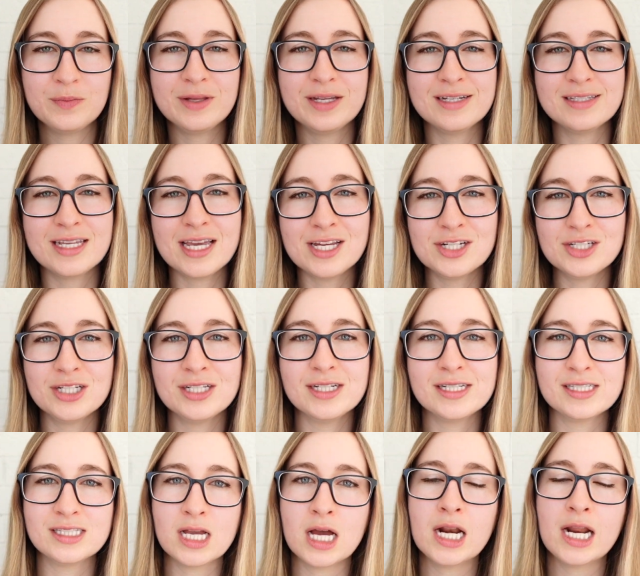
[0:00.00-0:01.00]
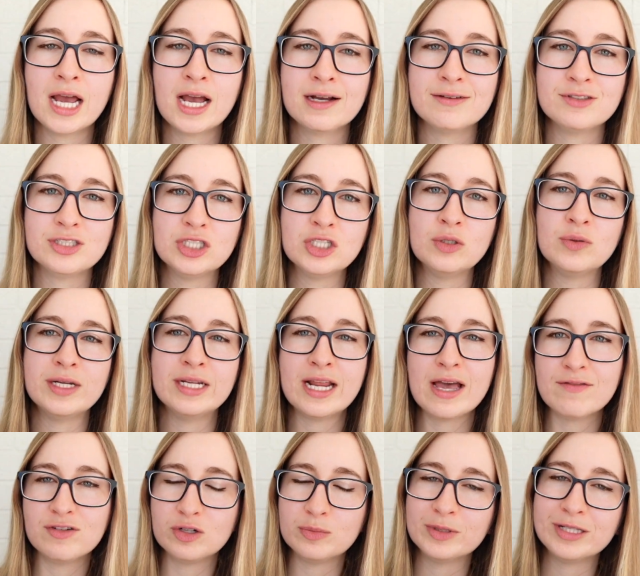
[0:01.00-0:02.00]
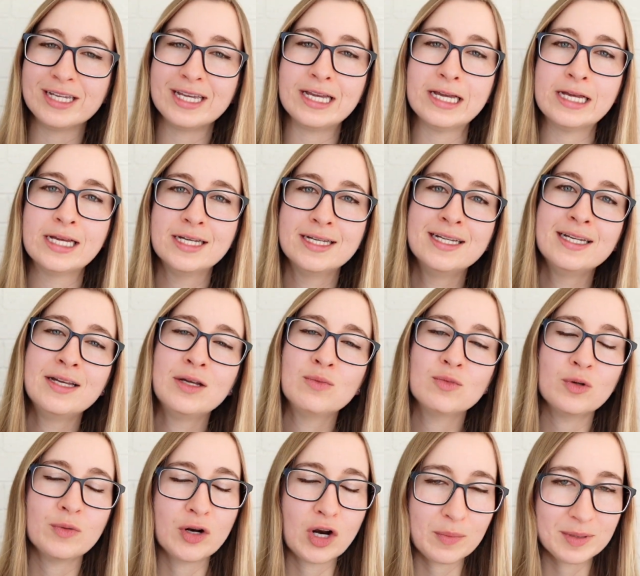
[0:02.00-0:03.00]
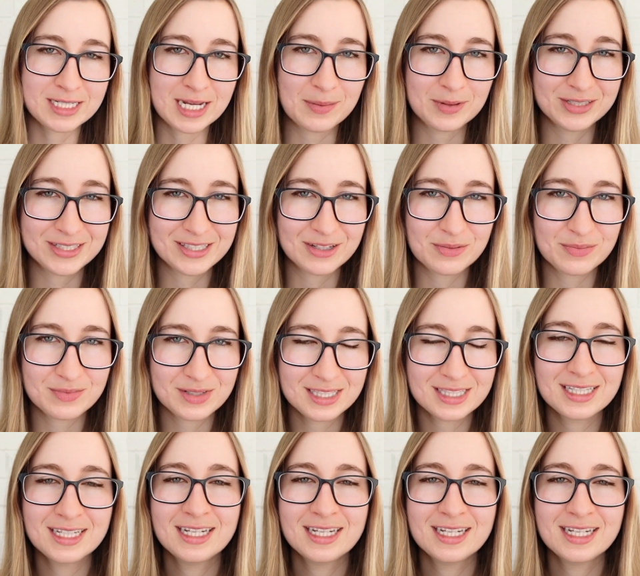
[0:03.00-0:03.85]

because aging does not have to inevitably ruin our metabolisms.